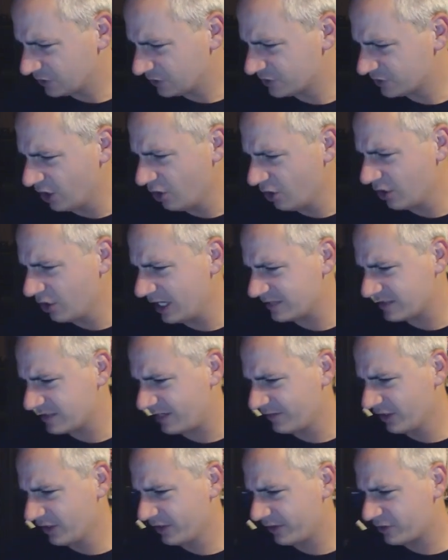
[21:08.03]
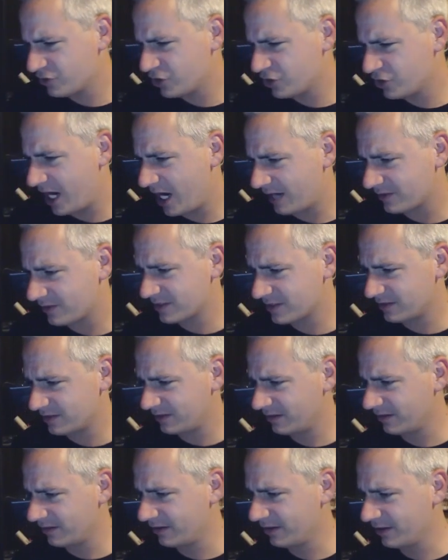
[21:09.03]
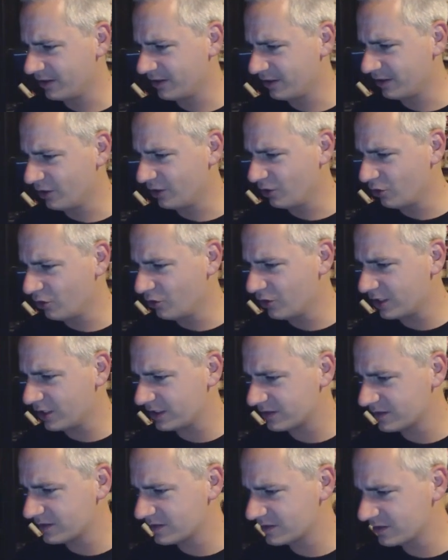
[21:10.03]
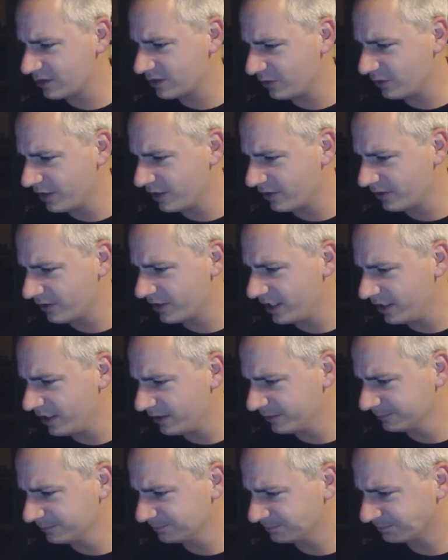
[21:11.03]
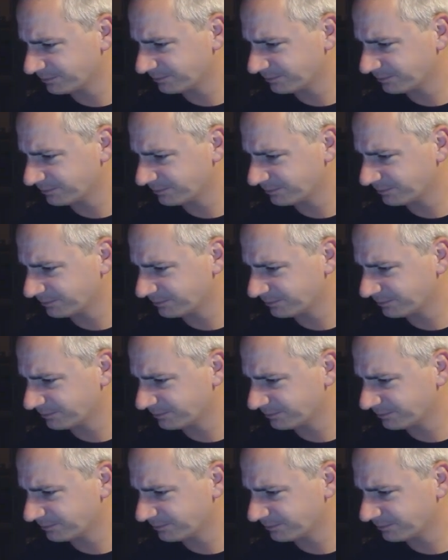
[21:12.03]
So let's have a look at the chat. What's going on here?